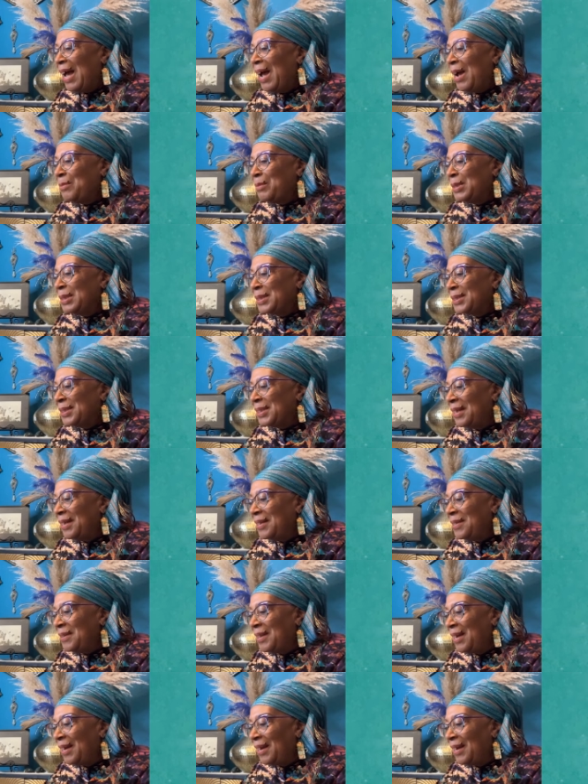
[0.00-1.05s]
I would say
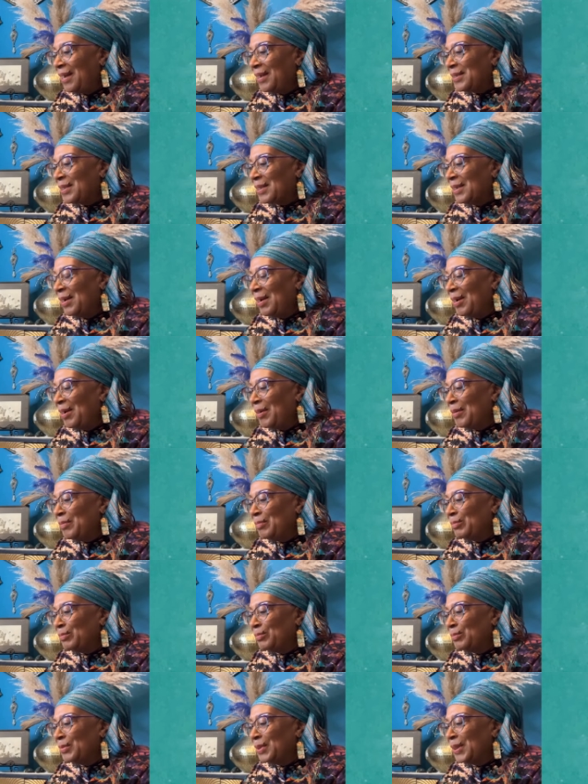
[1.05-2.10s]
that
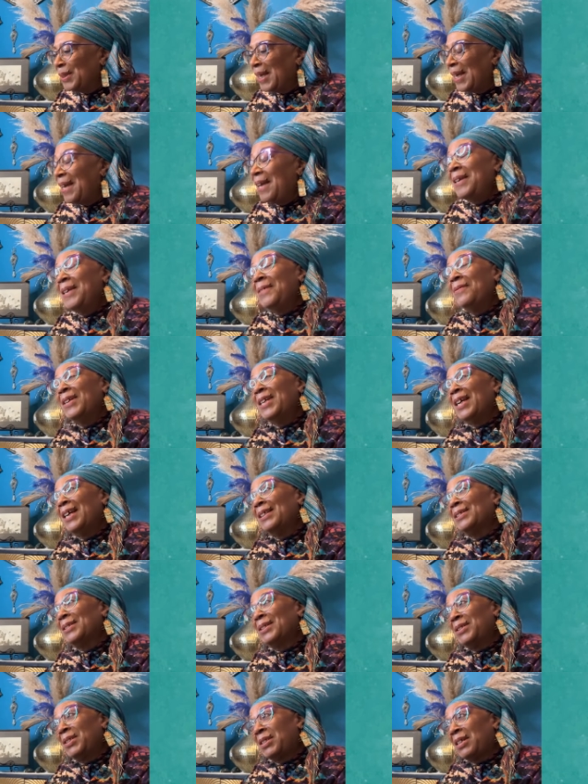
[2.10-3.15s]
um, even
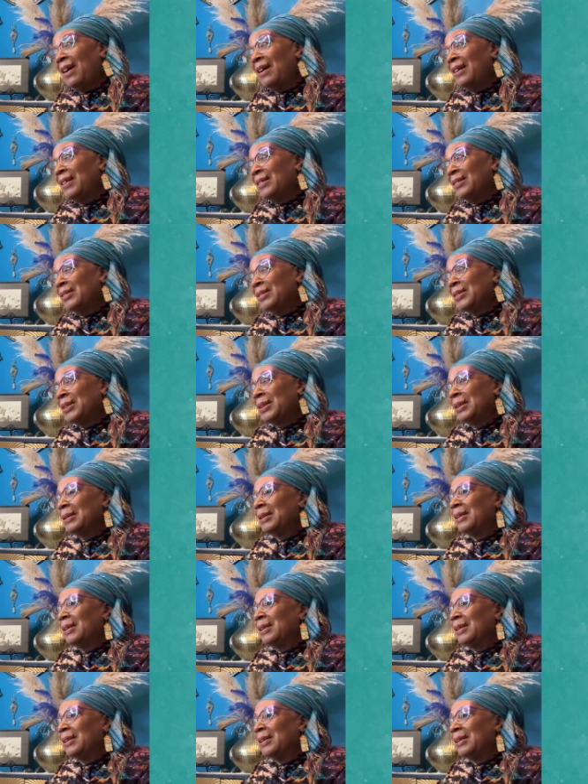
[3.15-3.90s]
as a child,